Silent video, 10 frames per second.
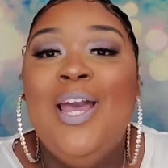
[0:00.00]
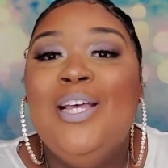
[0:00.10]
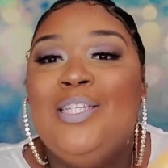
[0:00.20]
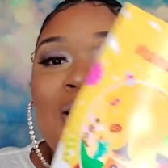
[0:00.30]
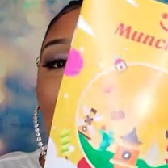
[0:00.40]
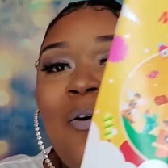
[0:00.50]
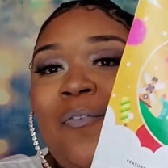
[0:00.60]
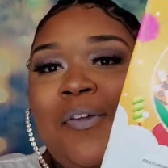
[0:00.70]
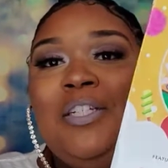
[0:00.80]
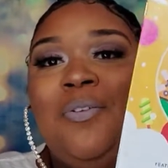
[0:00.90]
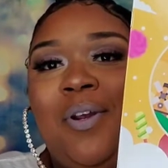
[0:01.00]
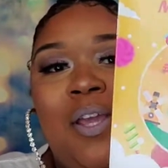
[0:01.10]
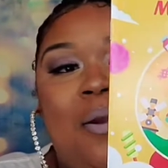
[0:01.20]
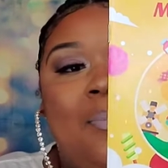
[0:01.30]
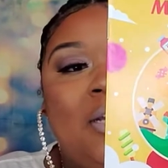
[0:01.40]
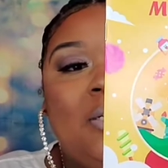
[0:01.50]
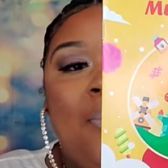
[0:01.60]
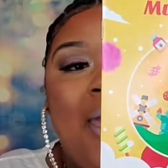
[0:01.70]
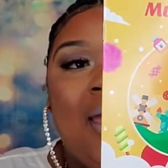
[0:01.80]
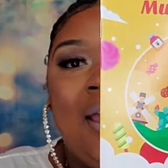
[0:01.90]
So, featuring your Munch
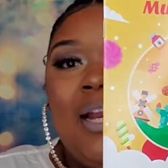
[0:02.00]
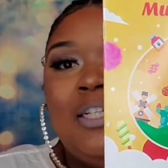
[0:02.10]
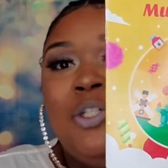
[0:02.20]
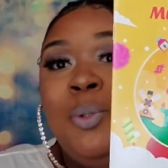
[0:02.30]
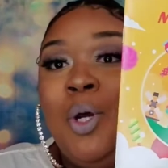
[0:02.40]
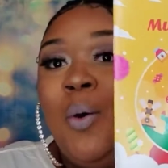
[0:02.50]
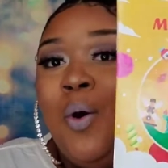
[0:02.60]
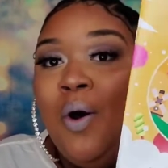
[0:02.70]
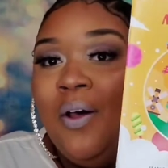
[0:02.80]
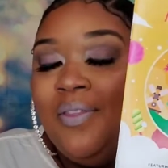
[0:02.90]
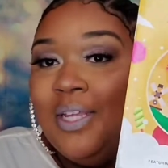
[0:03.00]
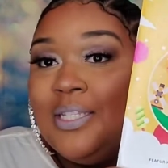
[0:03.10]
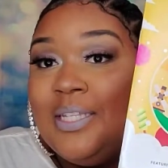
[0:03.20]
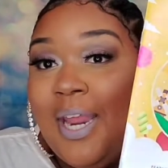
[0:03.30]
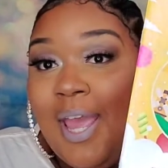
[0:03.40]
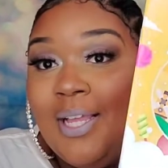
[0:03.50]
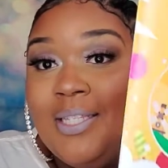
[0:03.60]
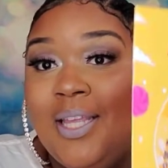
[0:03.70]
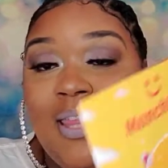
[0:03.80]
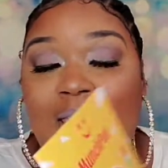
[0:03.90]
Pack, it lets you know all of the snacks
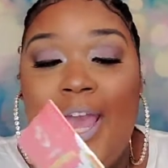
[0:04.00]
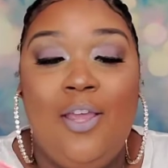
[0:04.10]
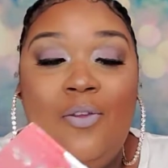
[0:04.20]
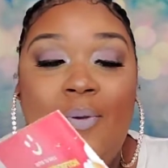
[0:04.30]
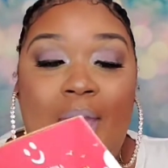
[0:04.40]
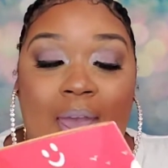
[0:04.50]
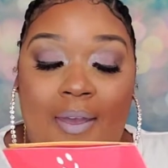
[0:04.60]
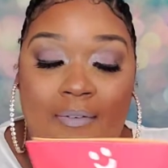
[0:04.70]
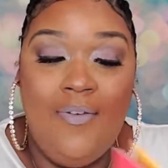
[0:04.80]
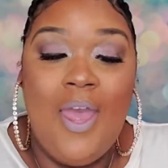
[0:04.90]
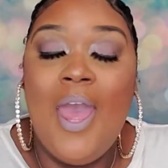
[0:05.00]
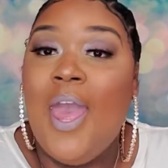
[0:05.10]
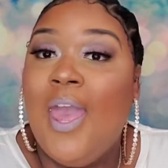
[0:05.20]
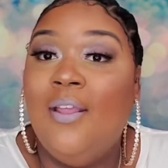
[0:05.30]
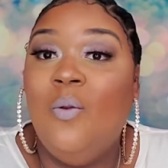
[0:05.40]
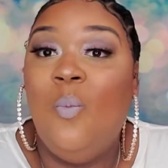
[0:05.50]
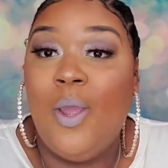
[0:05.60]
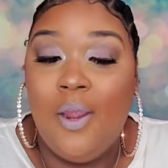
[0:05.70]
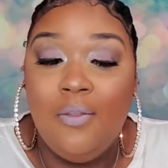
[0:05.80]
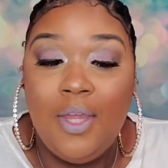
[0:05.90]
that you have and
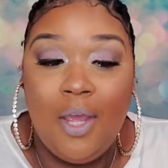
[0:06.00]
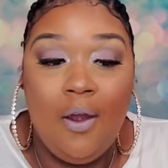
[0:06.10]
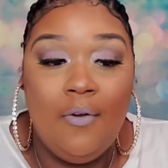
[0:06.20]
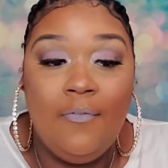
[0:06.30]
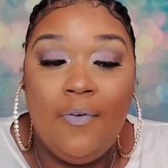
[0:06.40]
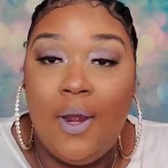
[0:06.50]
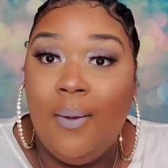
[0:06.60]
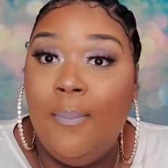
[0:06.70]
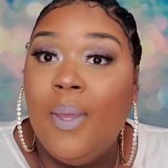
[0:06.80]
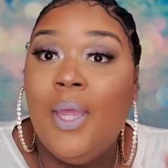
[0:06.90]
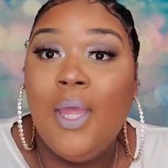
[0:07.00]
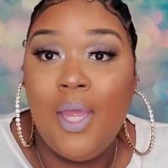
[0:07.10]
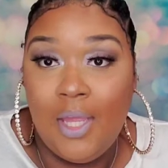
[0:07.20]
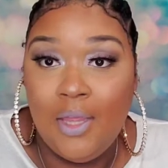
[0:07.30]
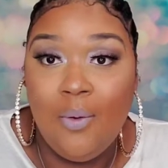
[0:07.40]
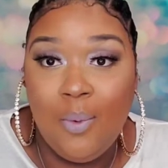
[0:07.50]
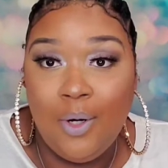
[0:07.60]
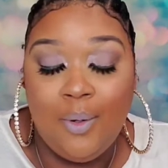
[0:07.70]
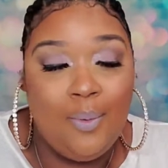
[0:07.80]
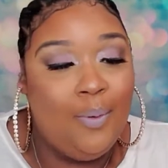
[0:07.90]
where they are from in the
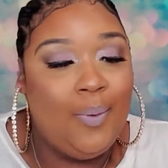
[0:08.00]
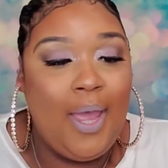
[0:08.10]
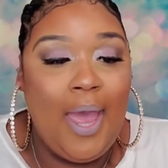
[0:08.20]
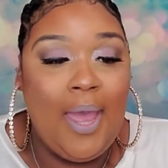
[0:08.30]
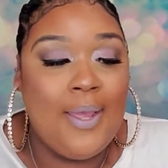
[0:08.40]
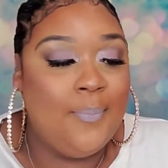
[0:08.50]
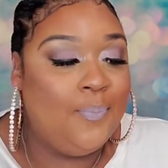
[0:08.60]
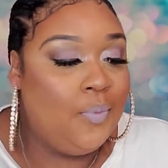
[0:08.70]
world, okay?